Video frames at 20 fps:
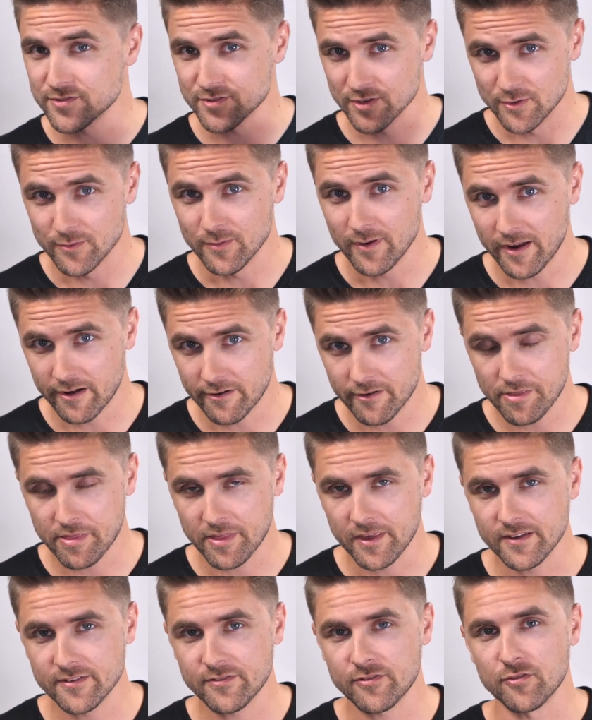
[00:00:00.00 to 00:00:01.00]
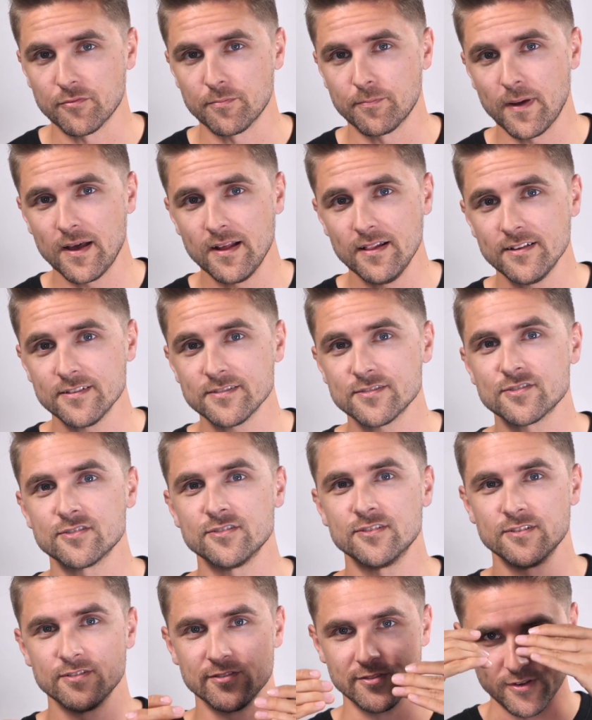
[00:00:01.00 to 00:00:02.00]
so everything should
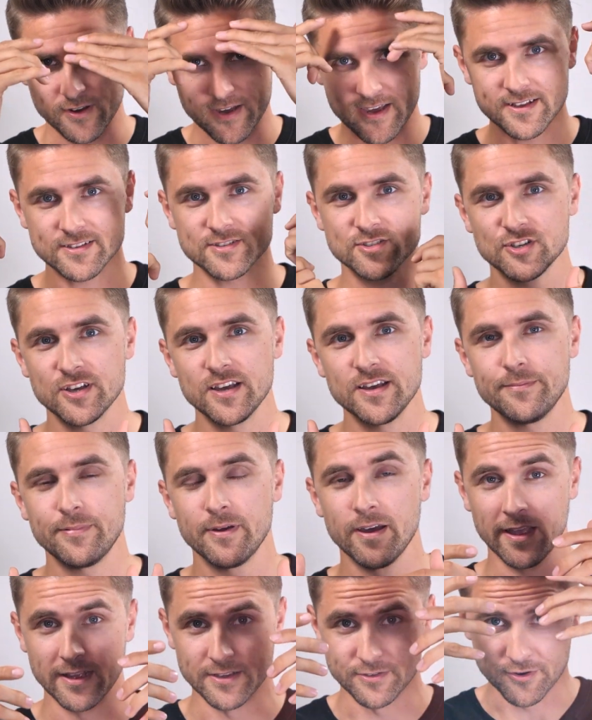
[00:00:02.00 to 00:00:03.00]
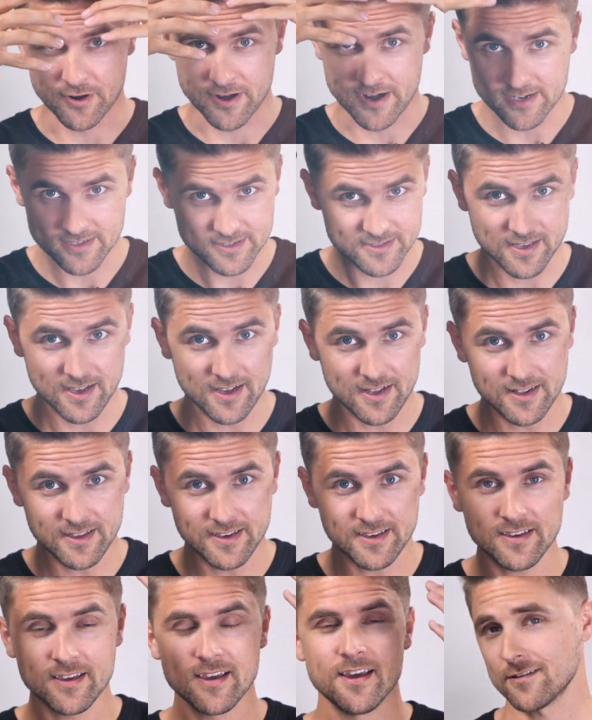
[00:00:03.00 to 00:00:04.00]
balance your head shape and your
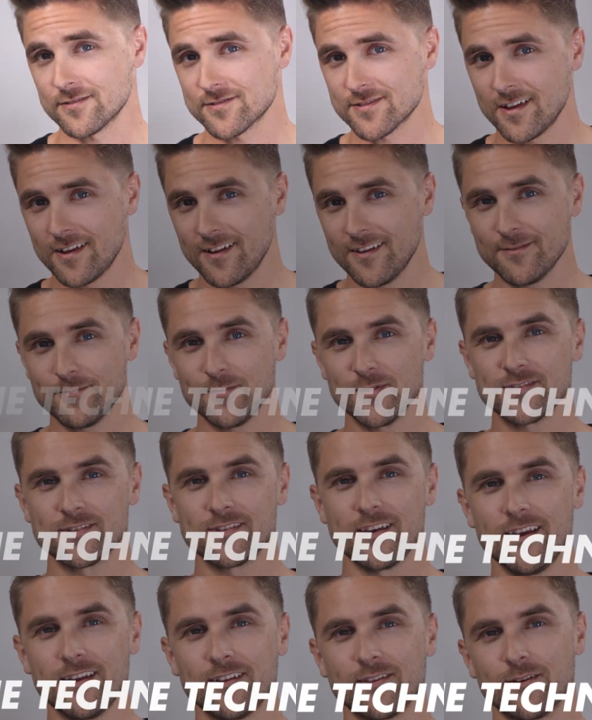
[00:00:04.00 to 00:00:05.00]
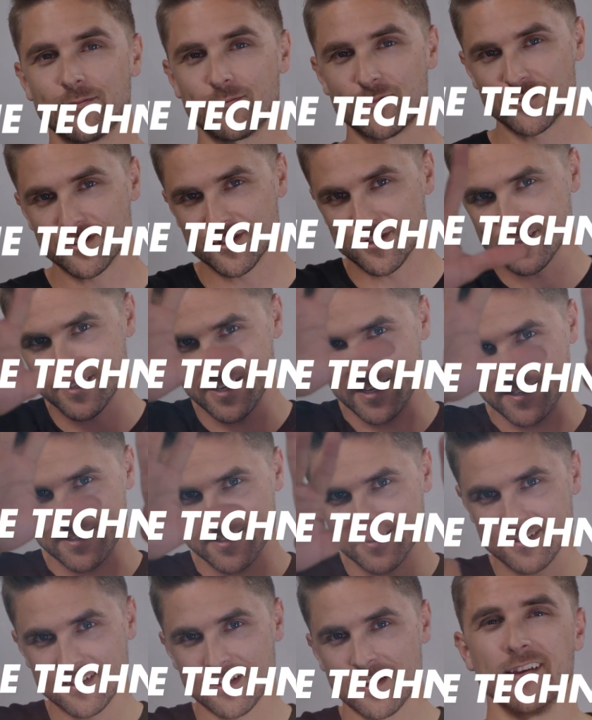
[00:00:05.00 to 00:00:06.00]
hairstyling. Hairstyling mistake number
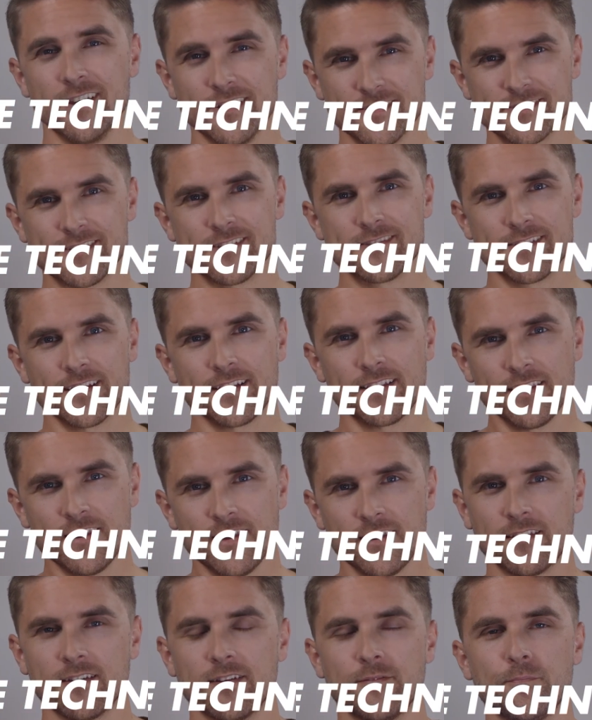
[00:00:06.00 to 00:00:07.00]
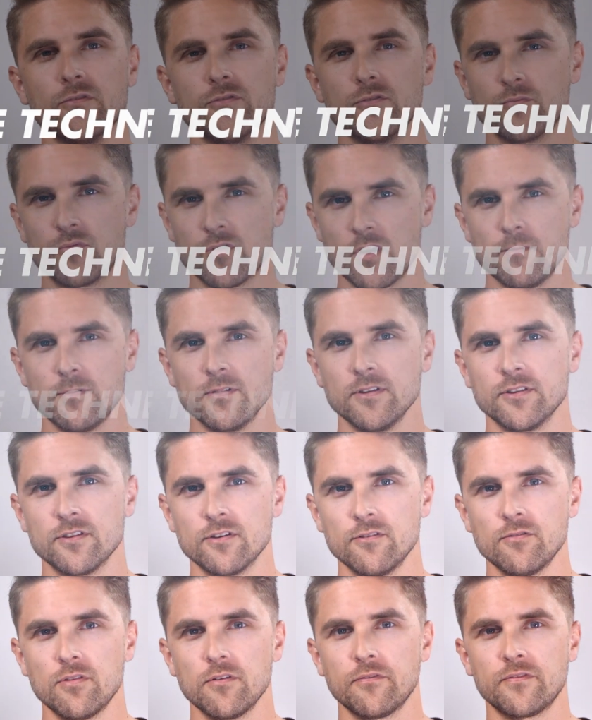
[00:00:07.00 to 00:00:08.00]
6. It's the technique. You probably
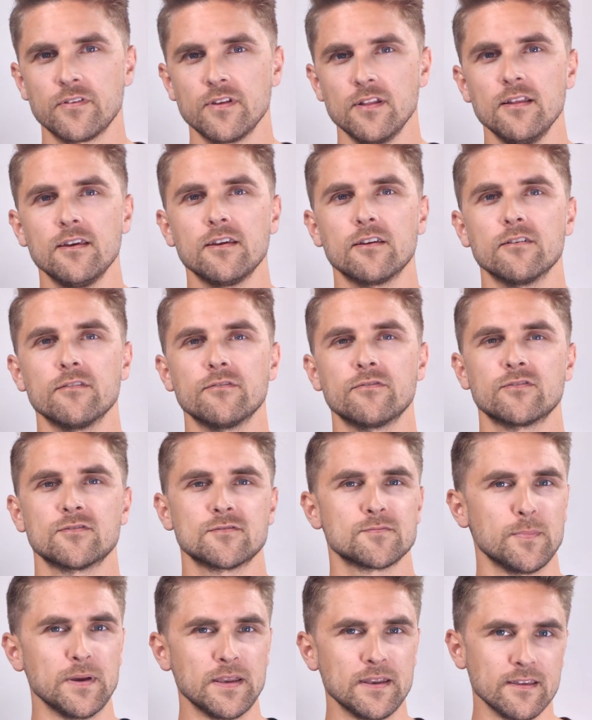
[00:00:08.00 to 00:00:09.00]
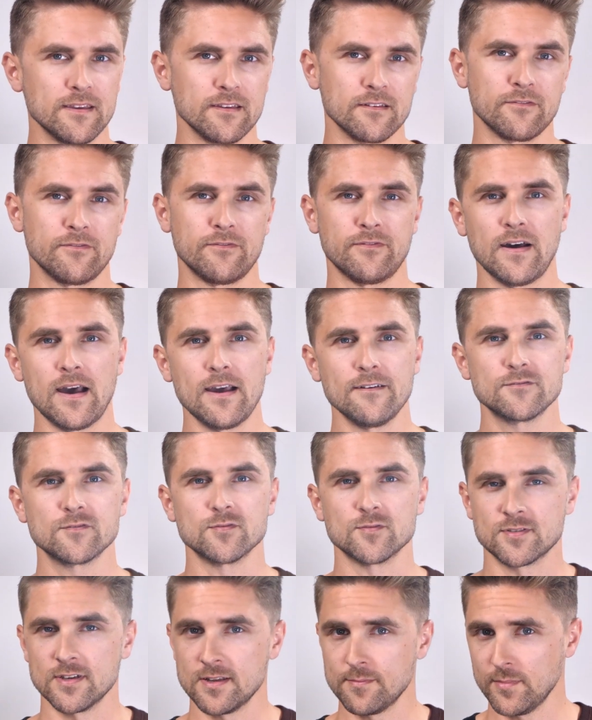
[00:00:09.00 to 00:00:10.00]
know the feeling of spending 5
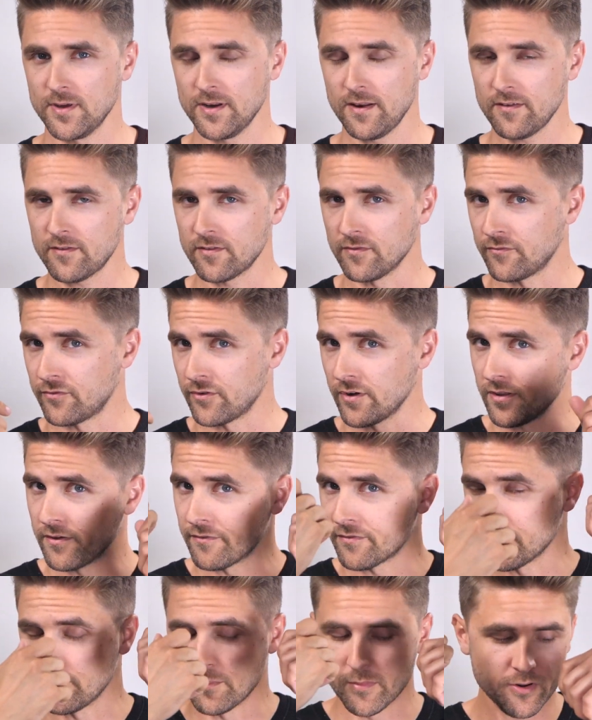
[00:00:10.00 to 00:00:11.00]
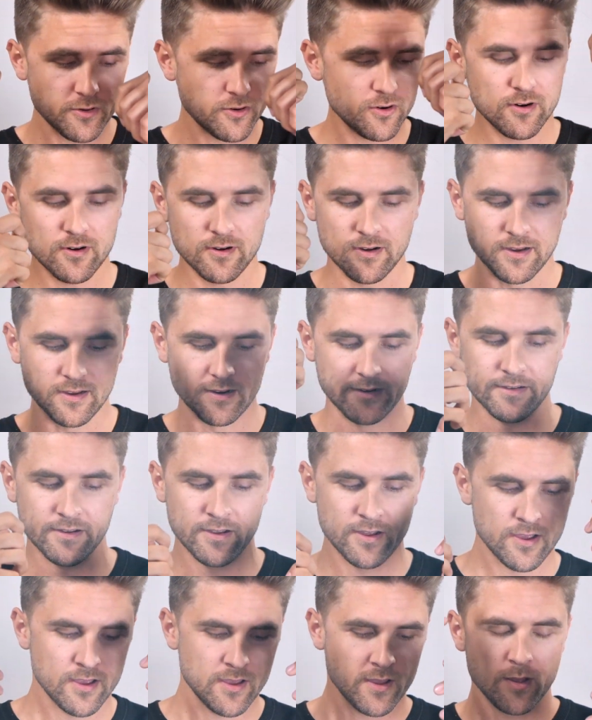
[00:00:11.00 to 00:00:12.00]
to 10 minutes in front of the mirror and
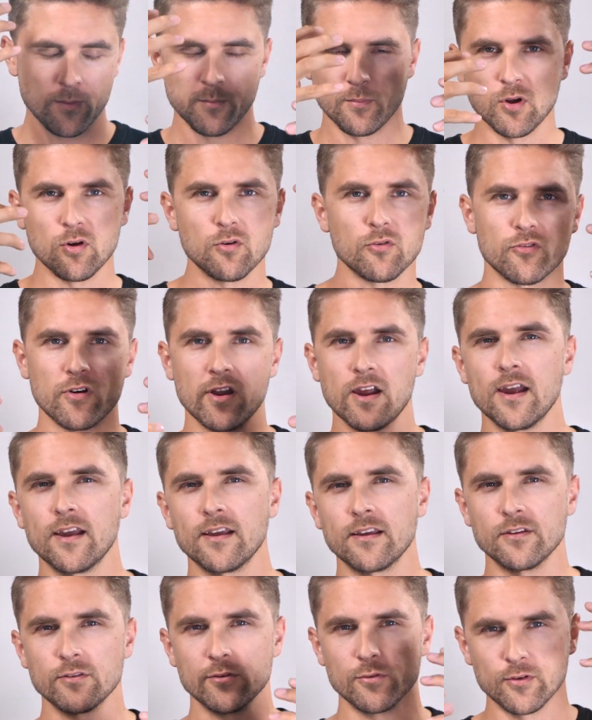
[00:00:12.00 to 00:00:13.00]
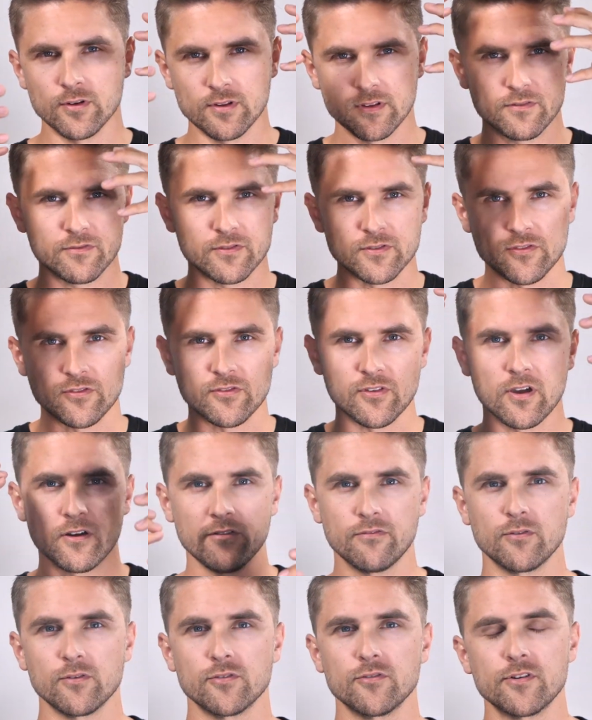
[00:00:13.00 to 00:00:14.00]
blow drying and doing different
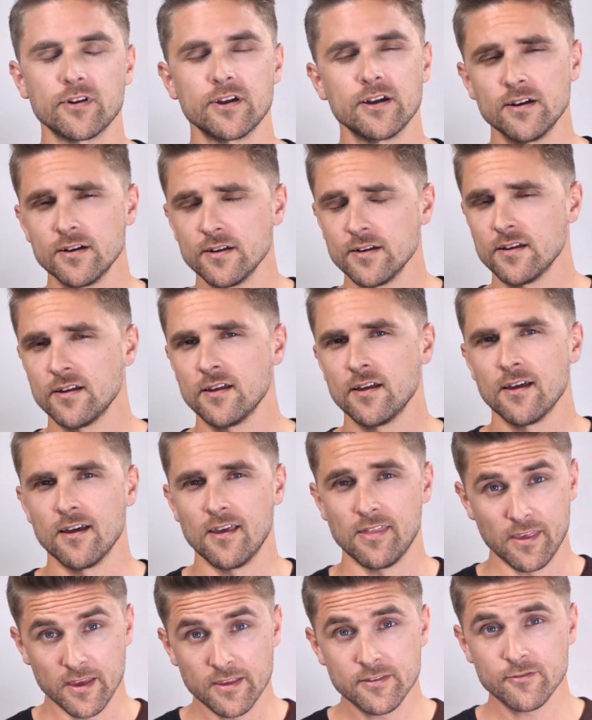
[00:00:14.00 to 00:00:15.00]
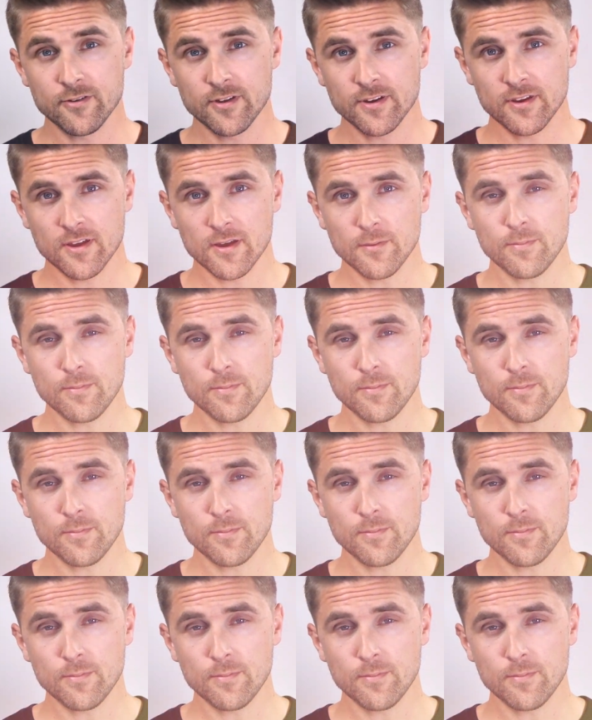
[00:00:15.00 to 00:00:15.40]
stuff with your hair, and then you end